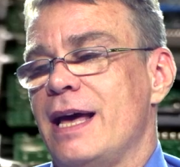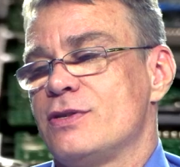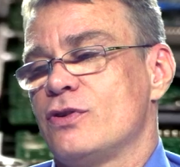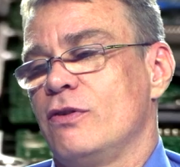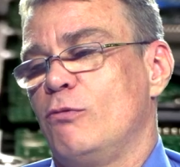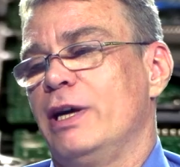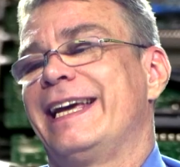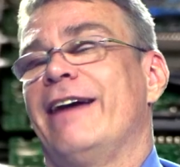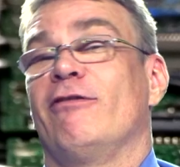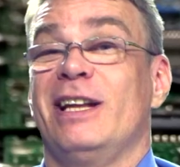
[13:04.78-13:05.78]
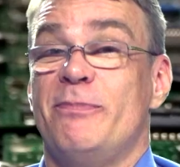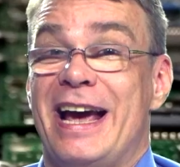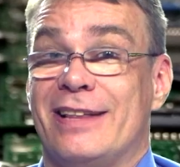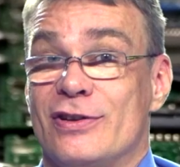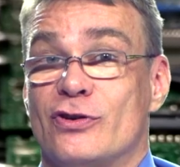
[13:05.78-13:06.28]
that server, well, you can't really
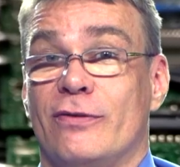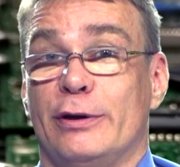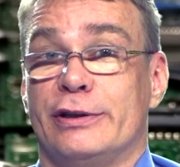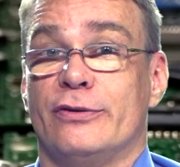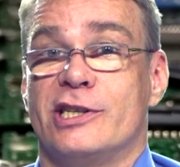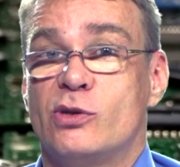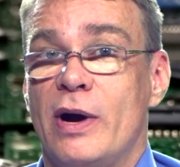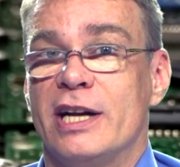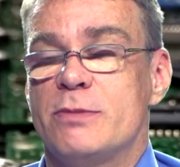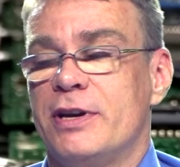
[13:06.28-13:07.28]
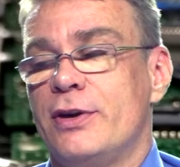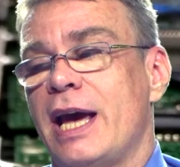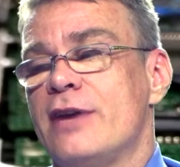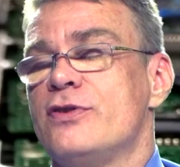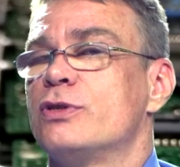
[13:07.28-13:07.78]
make the server into a switch, but you
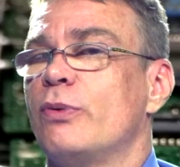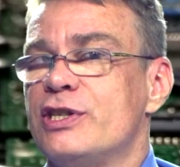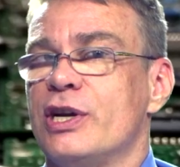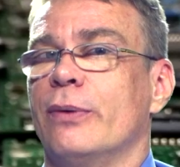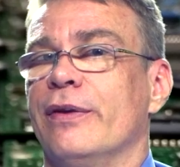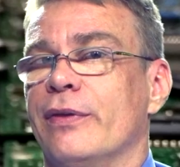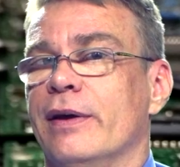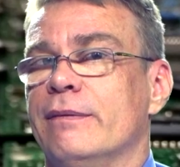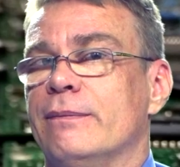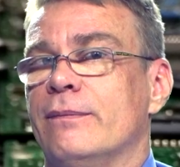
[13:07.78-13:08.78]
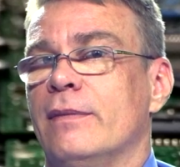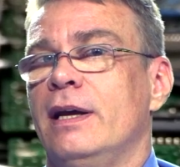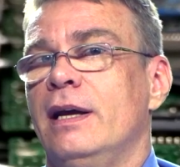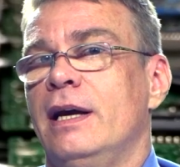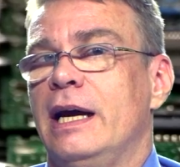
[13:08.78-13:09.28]
can do switching with it.
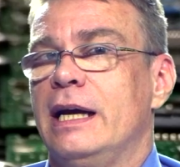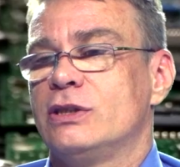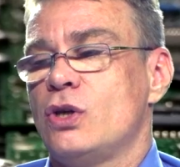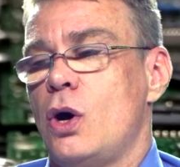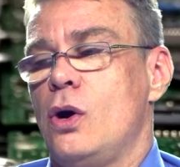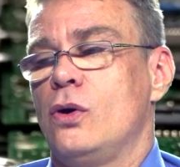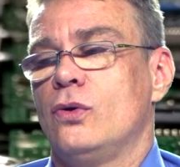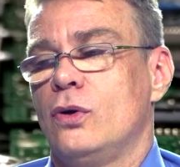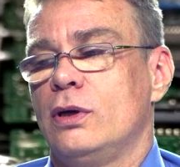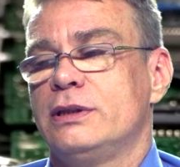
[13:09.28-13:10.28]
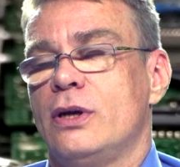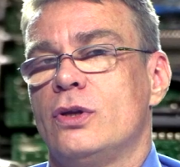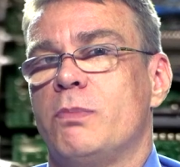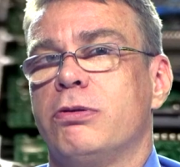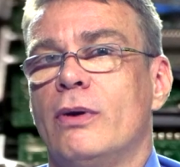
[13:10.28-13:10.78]
And it's all
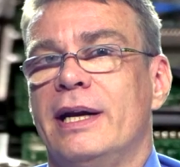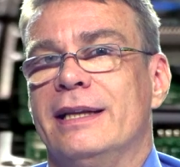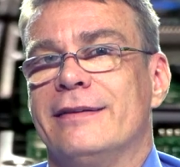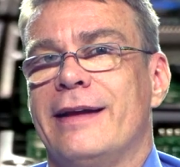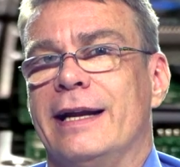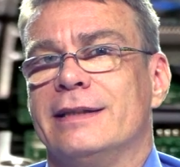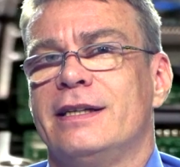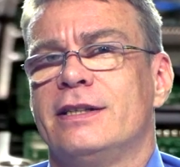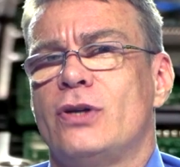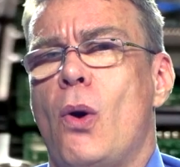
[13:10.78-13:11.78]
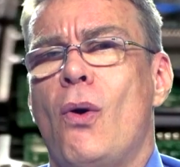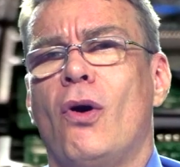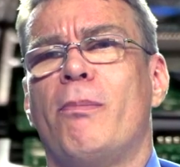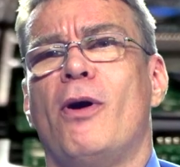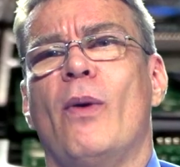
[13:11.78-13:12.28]
deployed in Linux, and it's a
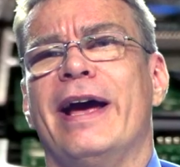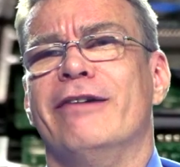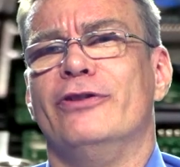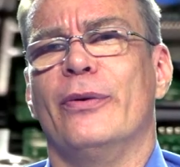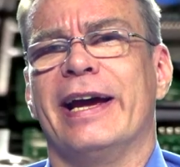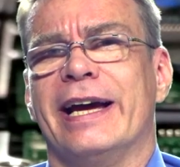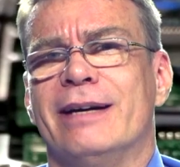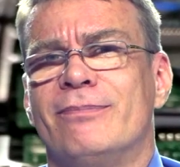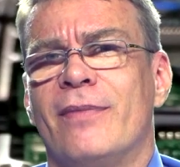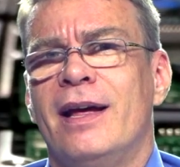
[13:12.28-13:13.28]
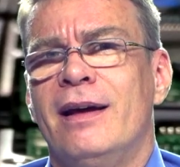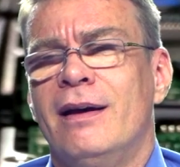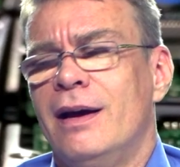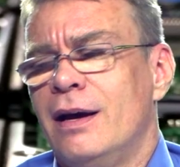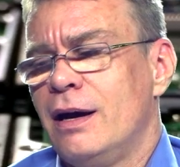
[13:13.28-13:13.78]
horrible way of doing it.
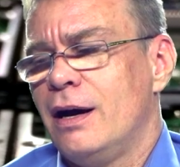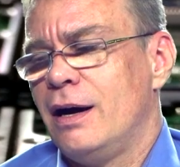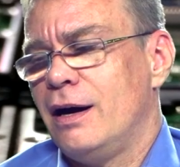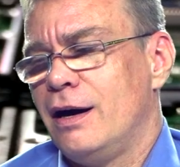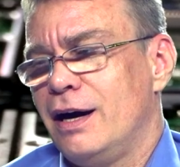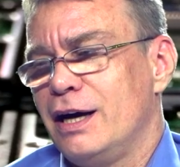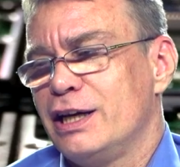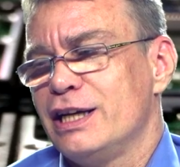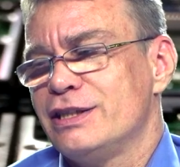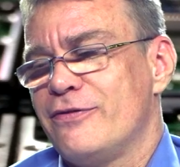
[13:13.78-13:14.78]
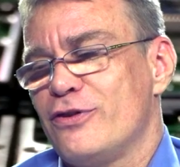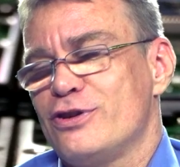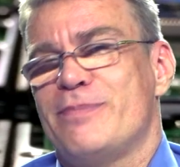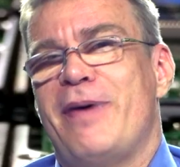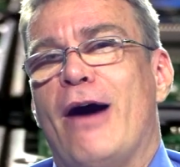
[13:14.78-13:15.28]
Because if
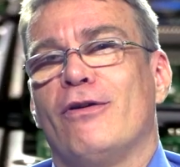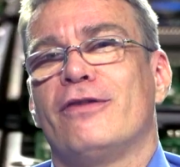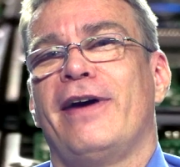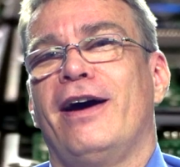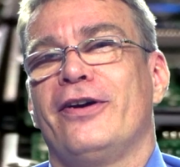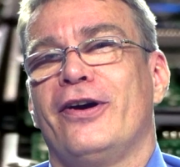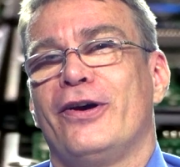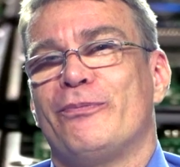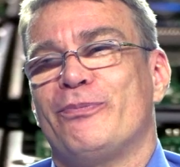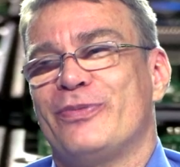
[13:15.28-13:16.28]
there's a power failure,